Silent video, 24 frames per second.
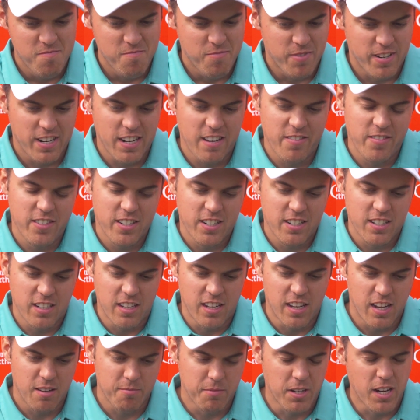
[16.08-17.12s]
But I mean,
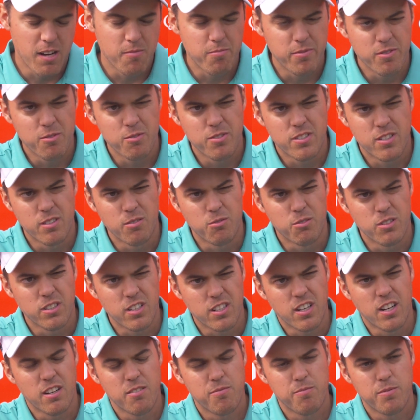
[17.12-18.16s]
I'm happy with the week.
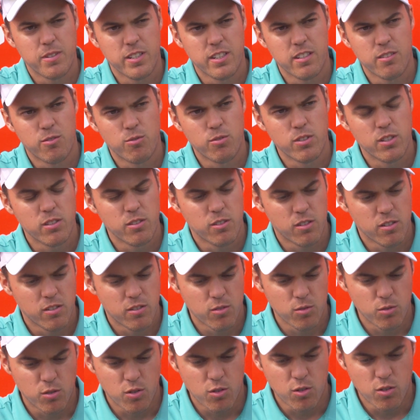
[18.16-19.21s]
I've played really
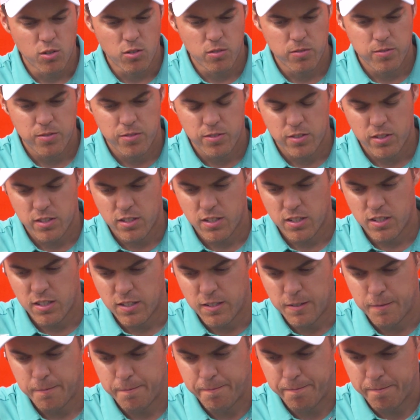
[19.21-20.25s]
good golf.
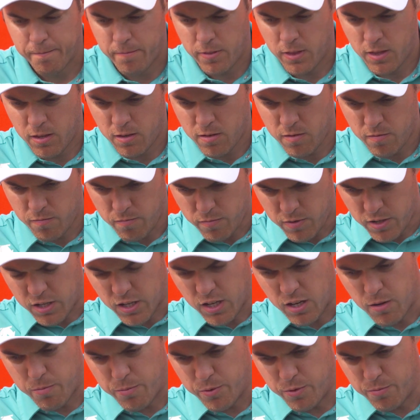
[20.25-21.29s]
Made a
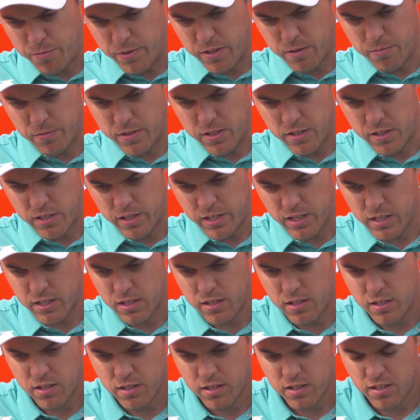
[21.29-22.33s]
couple big
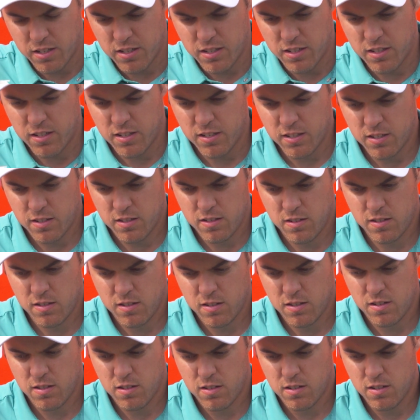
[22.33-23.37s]
mistakes.
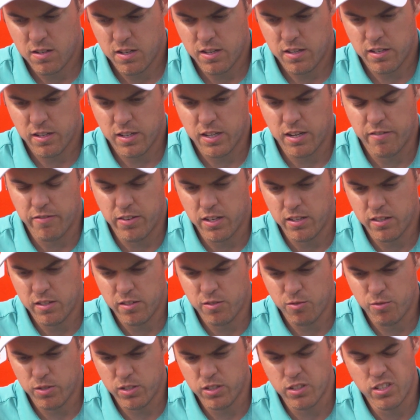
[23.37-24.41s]
I think I've had
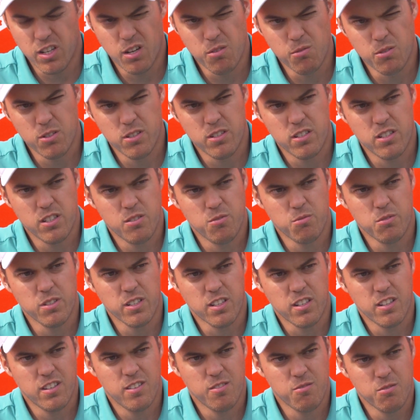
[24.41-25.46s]
3 doubles this
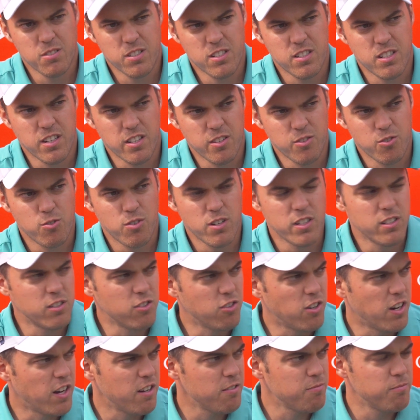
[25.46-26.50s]
week, which I usually
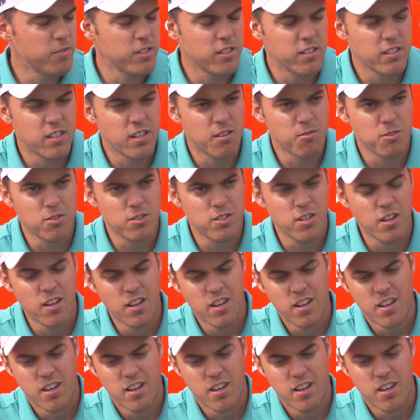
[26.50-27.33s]
don't have many doubles.